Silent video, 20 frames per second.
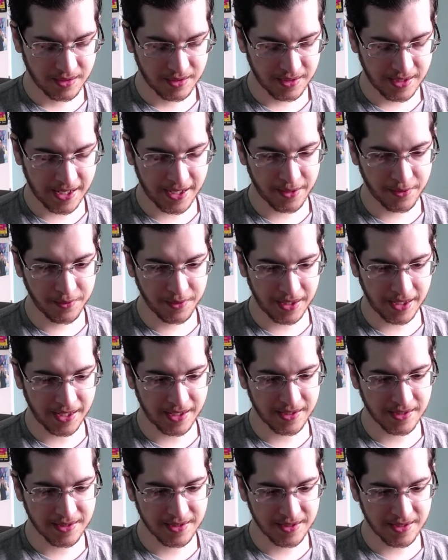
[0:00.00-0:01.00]
now
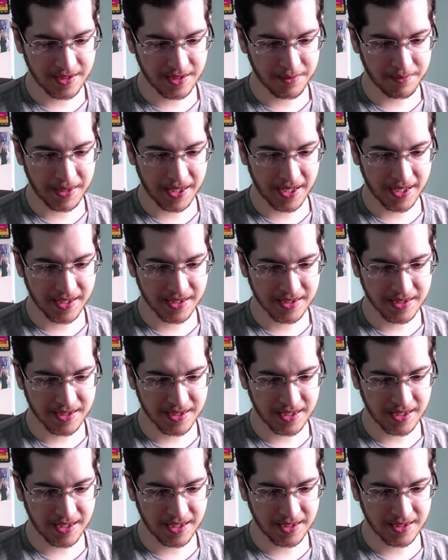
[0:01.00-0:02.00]
and in the
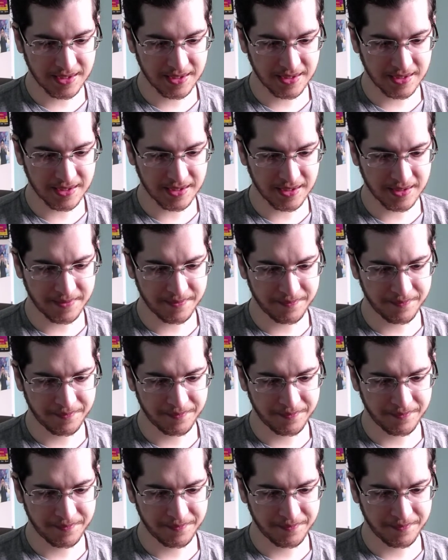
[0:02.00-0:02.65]
past, and